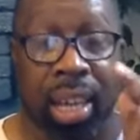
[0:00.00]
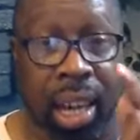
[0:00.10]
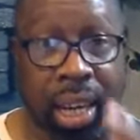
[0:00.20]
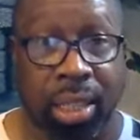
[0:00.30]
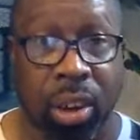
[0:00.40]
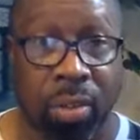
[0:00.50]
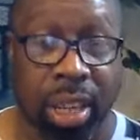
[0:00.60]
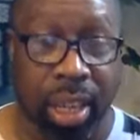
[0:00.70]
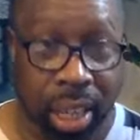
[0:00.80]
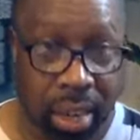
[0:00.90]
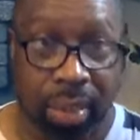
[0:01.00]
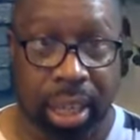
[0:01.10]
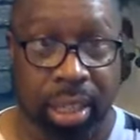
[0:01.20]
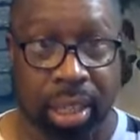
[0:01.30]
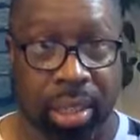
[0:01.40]
God has already given
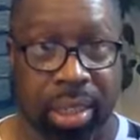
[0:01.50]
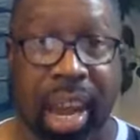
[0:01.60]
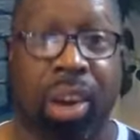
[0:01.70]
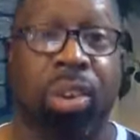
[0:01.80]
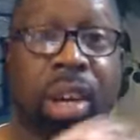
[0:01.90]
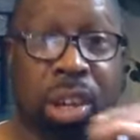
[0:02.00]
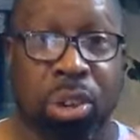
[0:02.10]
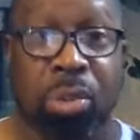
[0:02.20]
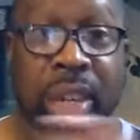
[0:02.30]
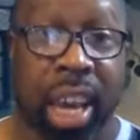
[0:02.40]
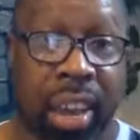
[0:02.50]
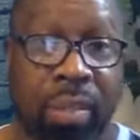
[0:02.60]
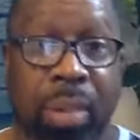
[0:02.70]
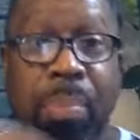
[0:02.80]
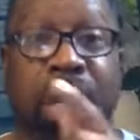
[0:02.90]
it to you. Now, you gave
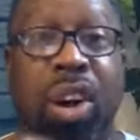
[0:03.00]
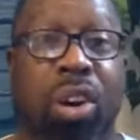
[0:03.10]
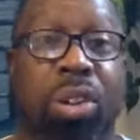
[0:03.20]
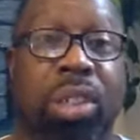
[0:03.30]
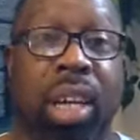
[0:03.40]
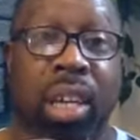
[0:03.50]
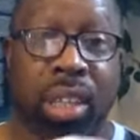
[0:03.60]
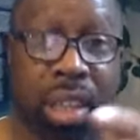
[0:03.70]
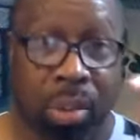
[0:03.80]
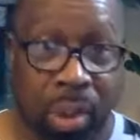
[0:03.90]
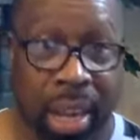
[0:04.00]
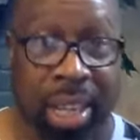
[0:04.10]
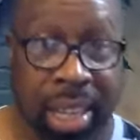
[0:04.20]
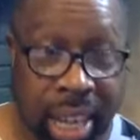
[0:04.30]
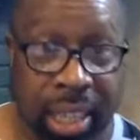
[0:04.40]
it because the
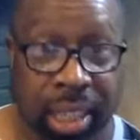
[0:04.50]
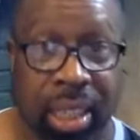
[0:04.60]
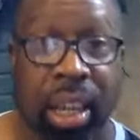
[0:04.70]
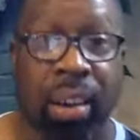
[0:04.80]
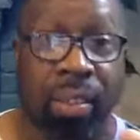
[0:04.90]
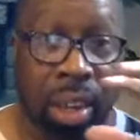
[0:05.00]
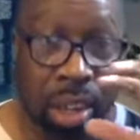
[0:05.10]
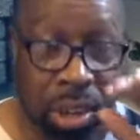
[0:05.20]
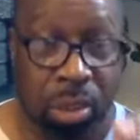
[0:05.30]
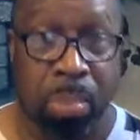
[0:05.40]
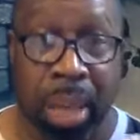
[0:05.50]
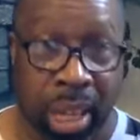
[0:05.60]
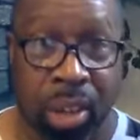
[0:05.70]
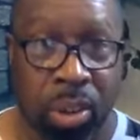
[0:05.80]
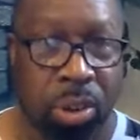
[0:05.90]
recognition of you
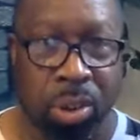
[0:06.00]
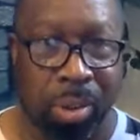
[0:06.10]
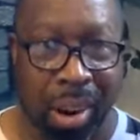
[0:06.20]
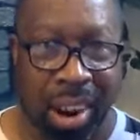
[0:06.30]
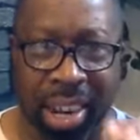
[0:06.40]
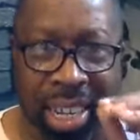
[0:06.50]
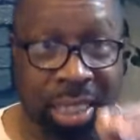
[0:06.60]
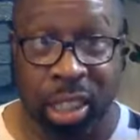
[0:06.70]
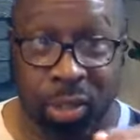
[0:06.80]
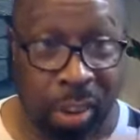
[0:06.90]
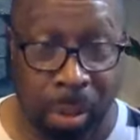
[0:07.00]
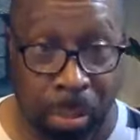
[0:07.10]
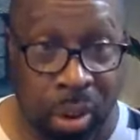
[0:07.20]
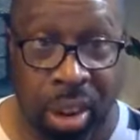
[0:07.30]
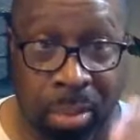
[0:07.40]
being who you are. This is very
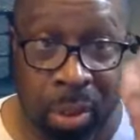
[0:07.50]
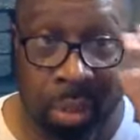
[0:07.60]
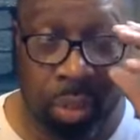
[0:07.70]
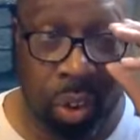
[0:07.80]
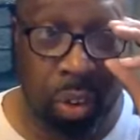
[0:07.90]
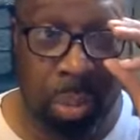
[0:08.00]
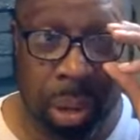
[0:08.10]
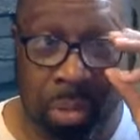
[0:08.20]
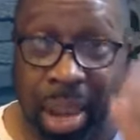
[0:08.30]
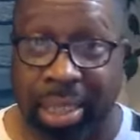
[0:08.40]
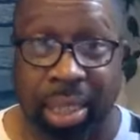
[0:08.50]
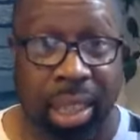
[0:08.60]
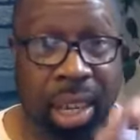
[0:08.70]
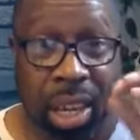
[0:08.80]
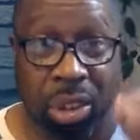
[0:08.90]
important moving forward. You've been
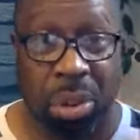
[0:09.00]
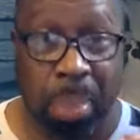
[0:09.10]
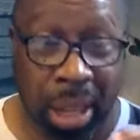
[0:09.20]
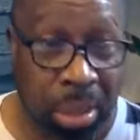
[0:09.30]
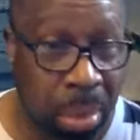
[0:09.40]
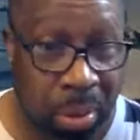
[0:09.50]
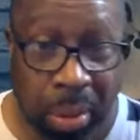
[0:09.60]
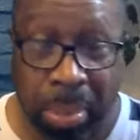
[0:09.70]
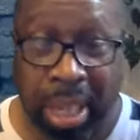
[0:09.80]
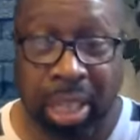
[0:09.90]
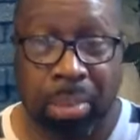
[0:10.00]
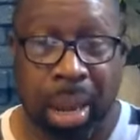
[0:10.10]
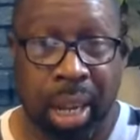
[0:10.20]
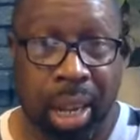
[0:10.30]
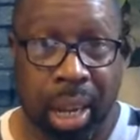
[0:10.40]
wrestling, you're about to be replenished
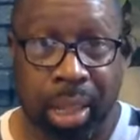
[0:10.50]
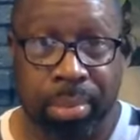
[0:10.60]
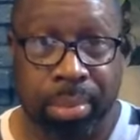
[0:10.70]
by God.